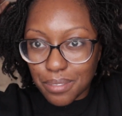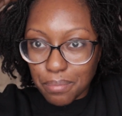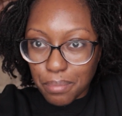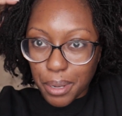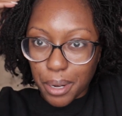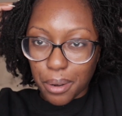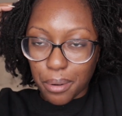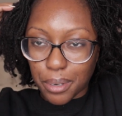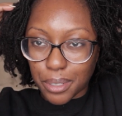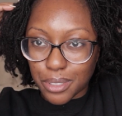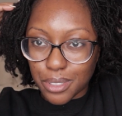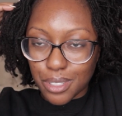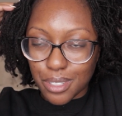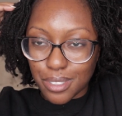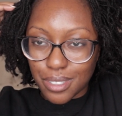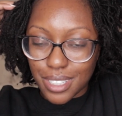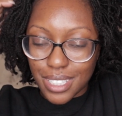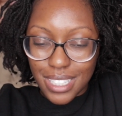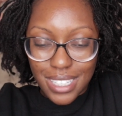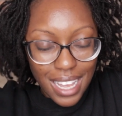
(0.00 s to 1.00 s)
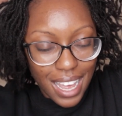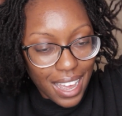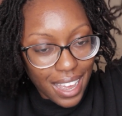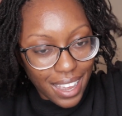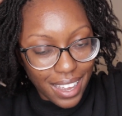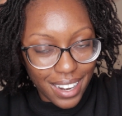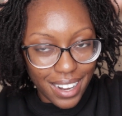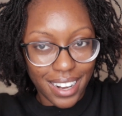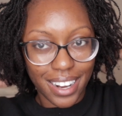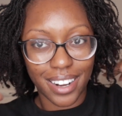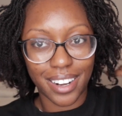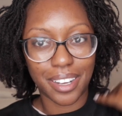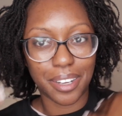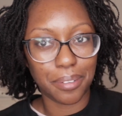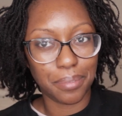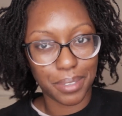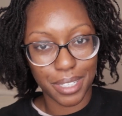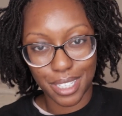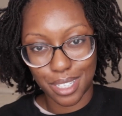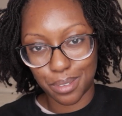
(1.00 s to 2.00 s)
barrel rolls to the side, hair
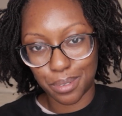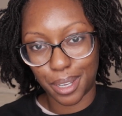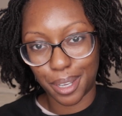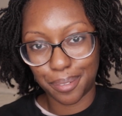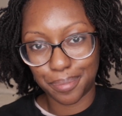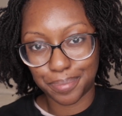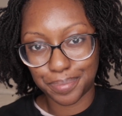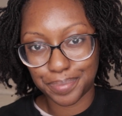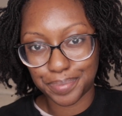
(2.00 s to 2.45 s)
come this way,